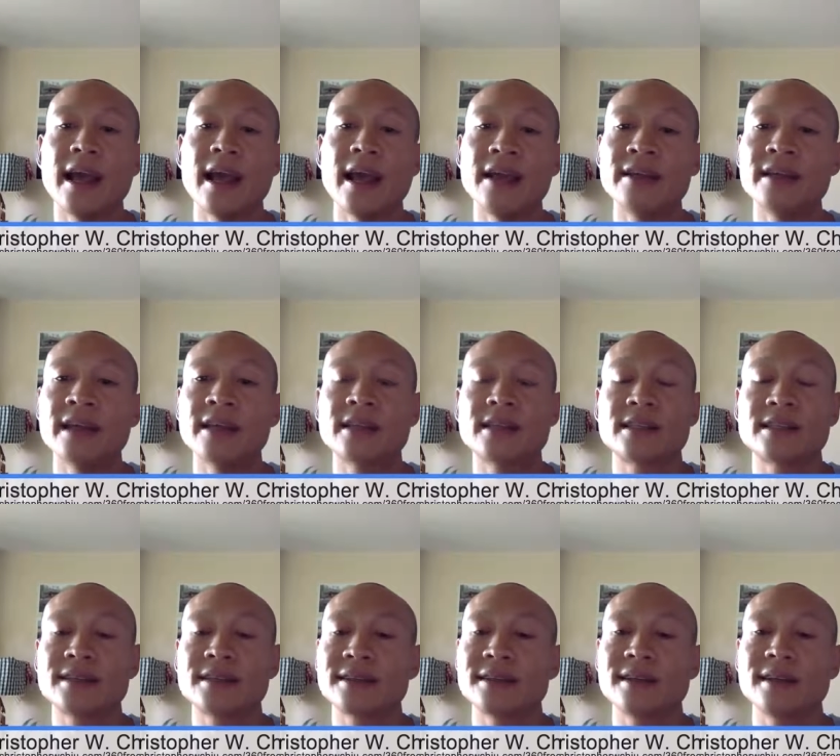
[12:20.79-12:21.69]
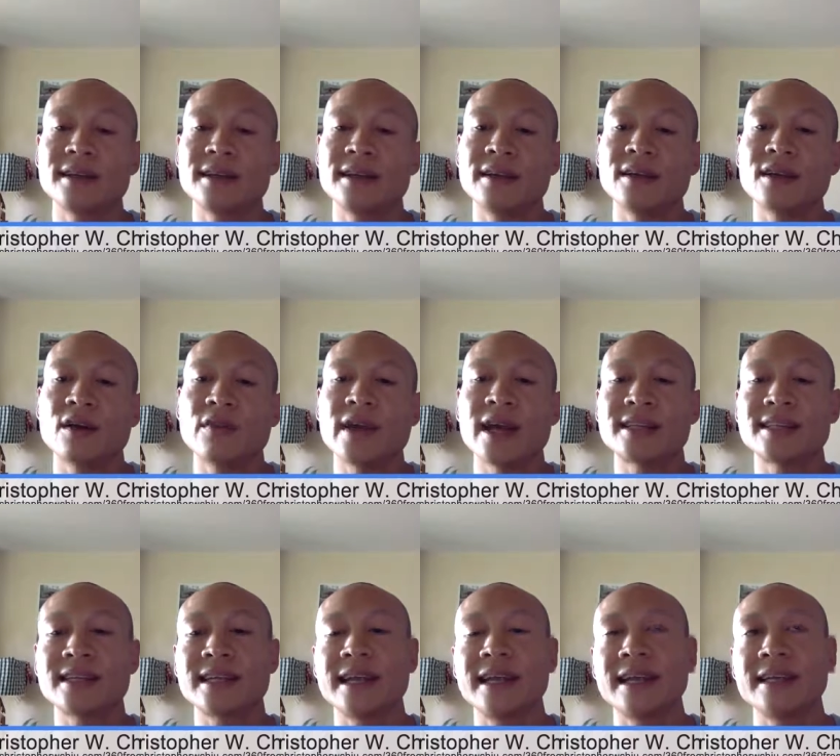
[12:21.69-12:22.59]
And that's, you know,
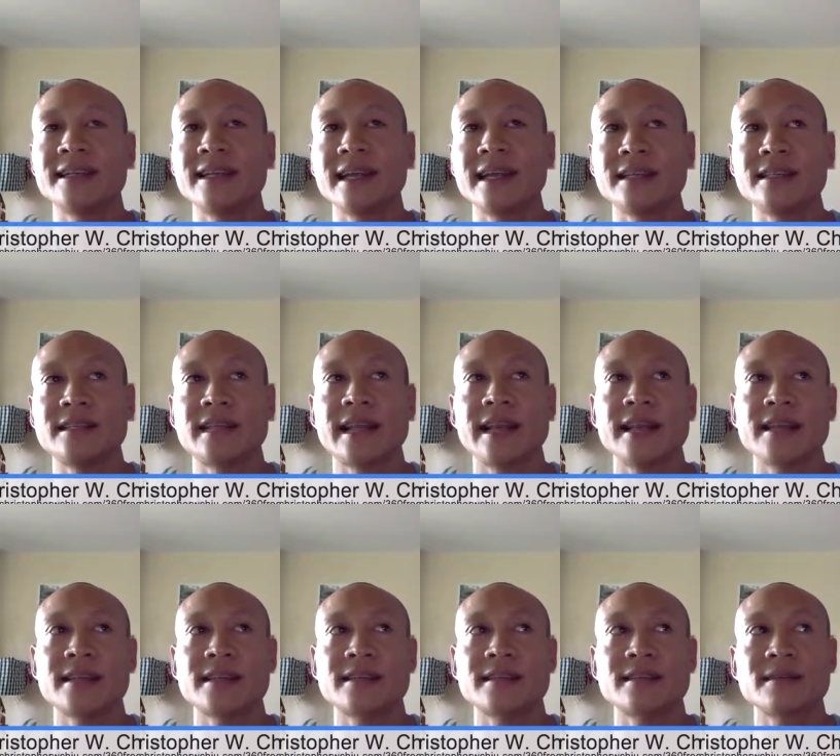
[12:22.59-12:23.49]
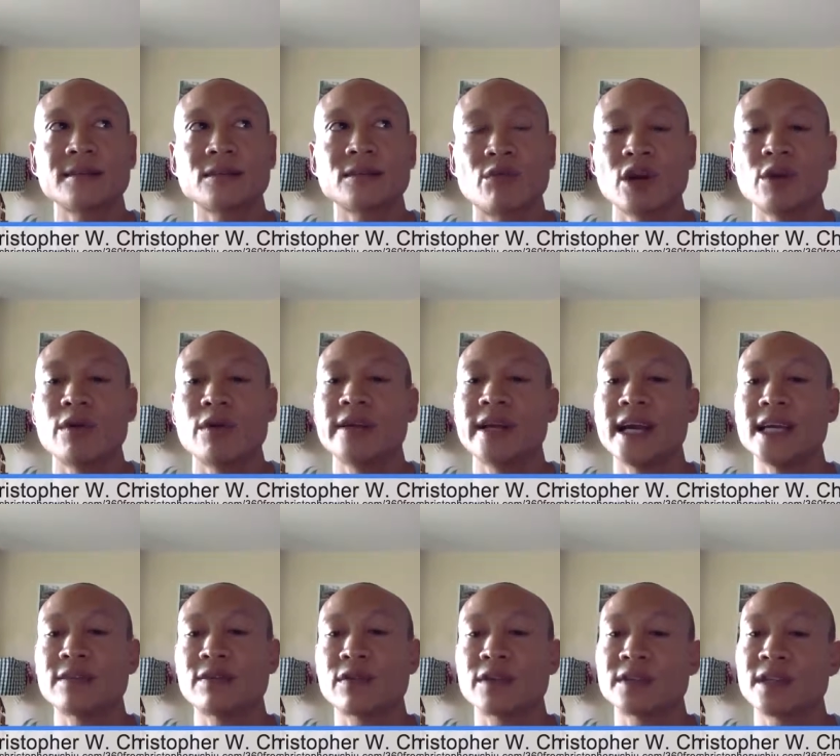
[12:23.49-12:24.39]
that's, it, it takes twenty-one
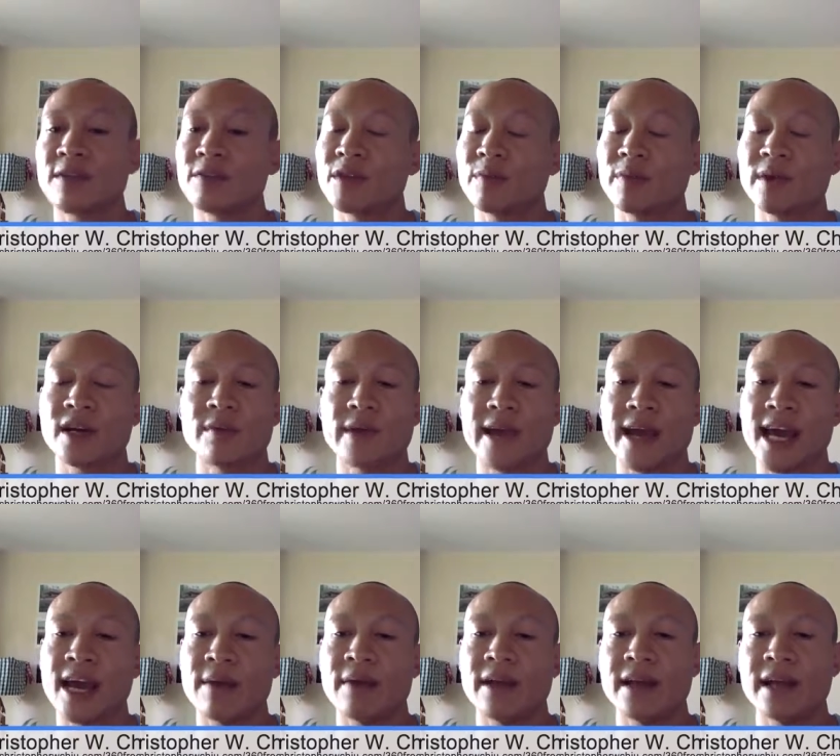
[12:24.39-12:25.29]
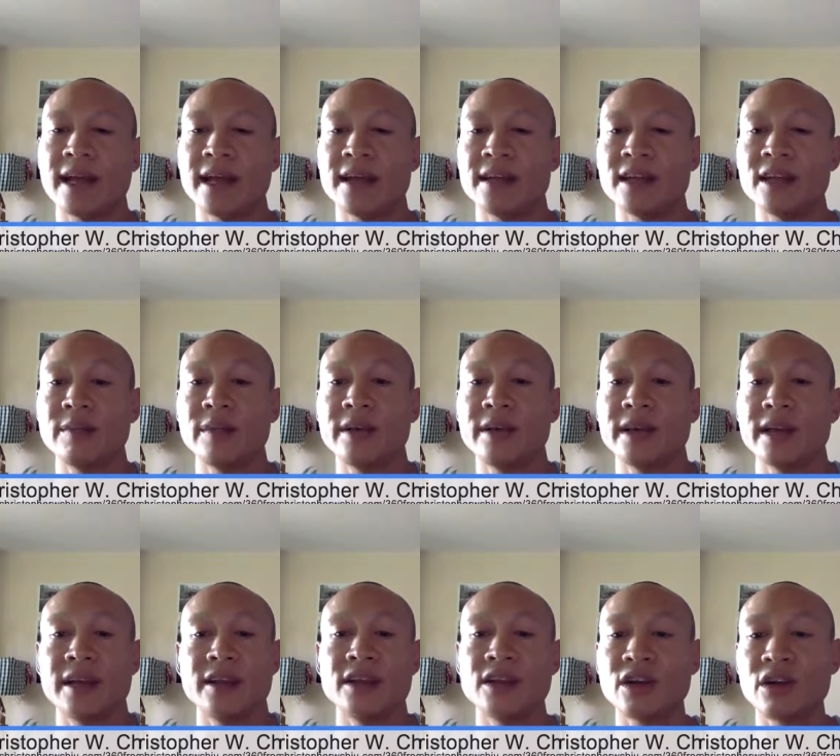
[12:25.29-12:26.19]
days for something to become a habit. And in the
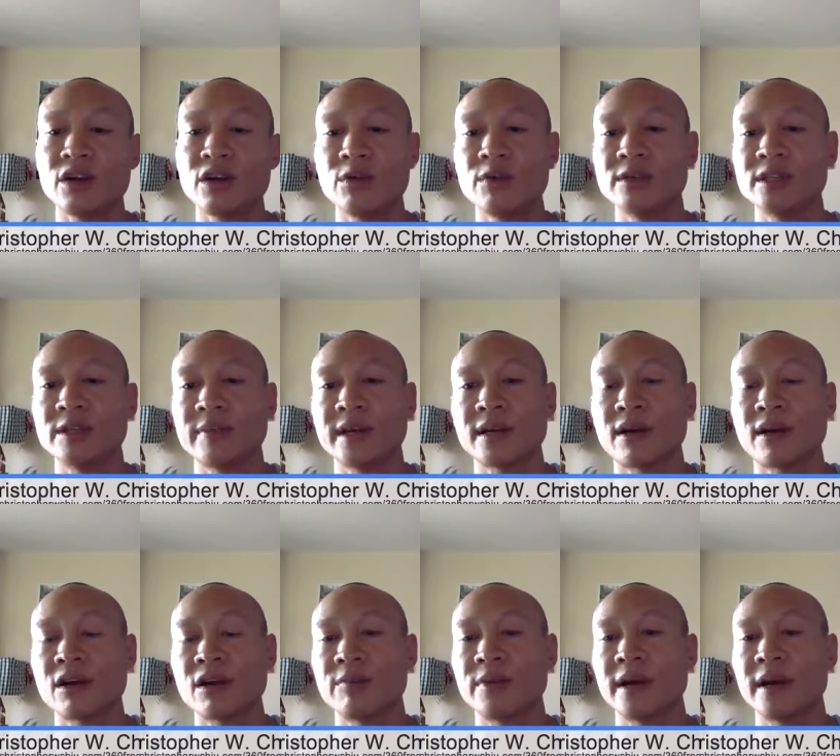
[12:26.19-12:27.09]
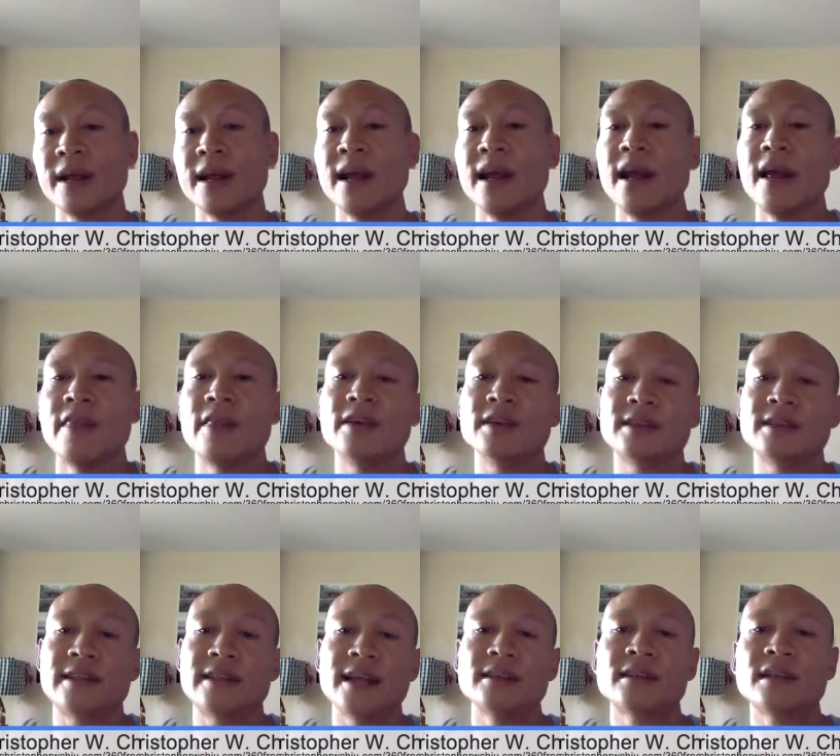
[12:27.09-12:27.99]
beginning, you know, it was a bit hard, but
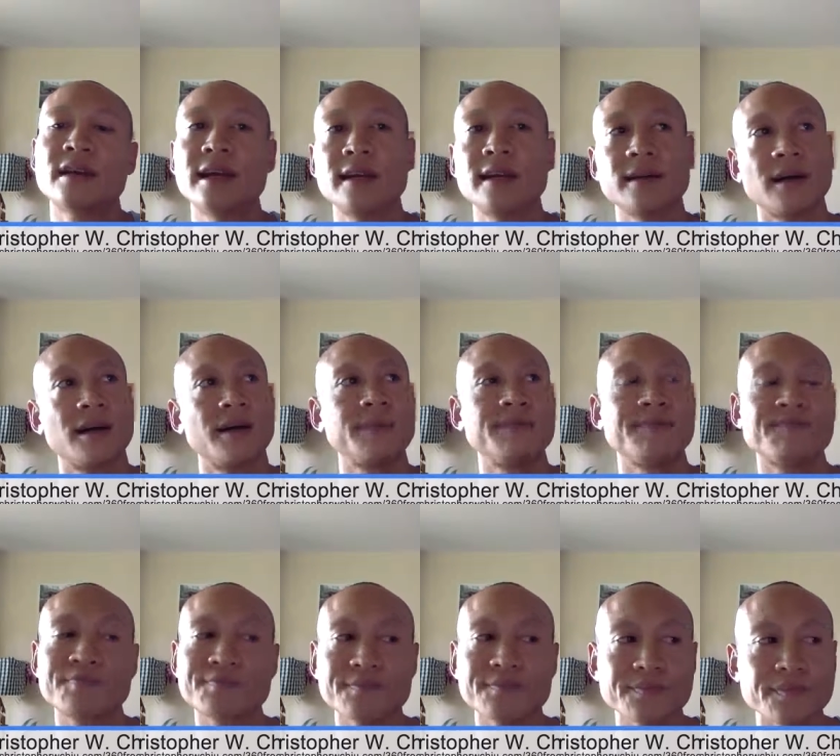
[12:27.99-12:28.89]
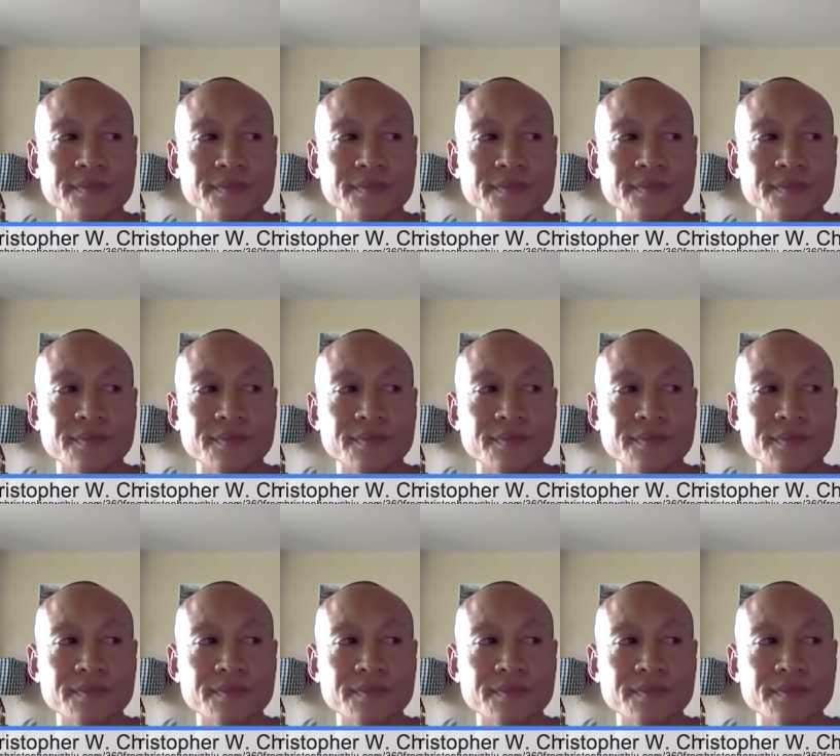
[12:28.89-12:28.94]
there's things like um,